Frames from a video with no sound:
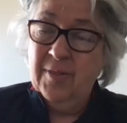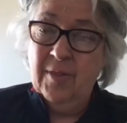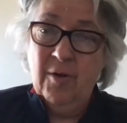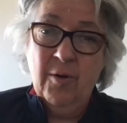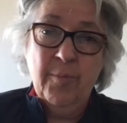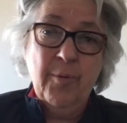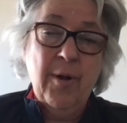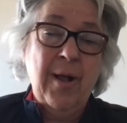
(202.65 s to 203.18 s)

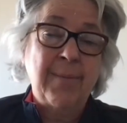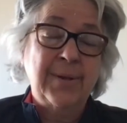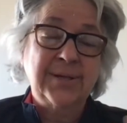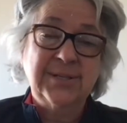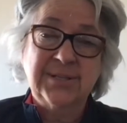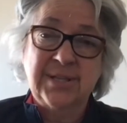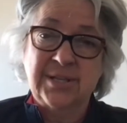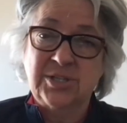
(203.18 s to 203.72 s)
her
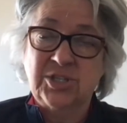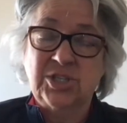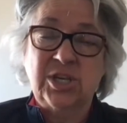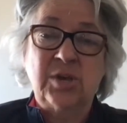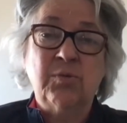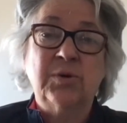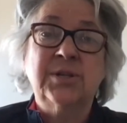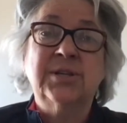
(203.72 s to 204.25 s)
promise that
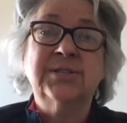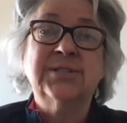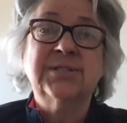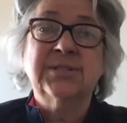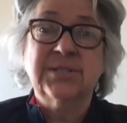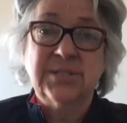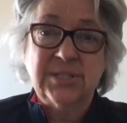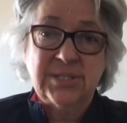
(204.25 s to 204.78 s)
she would
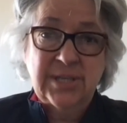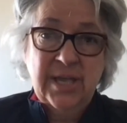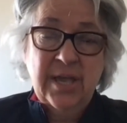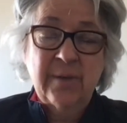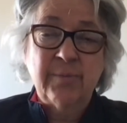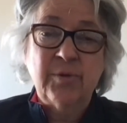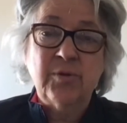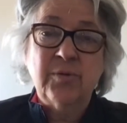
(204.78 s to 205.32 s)
see
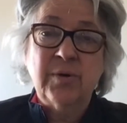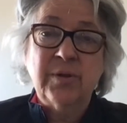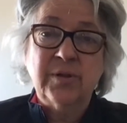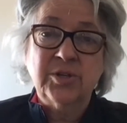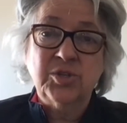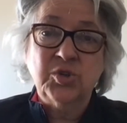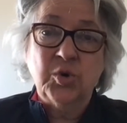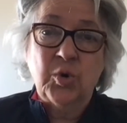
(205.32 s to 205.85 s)
him to the
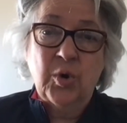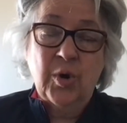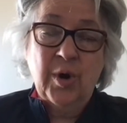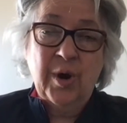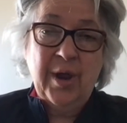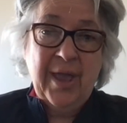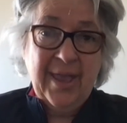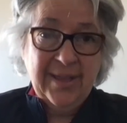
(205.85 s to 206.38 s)
shore,
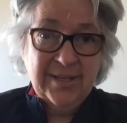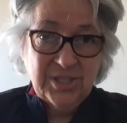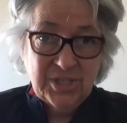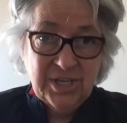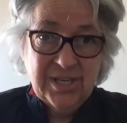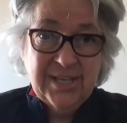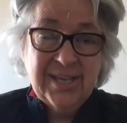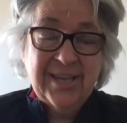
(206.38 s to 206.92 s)
and she
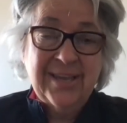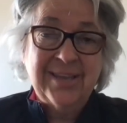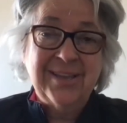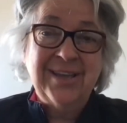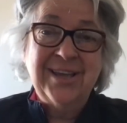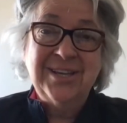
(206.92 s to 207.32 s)
did.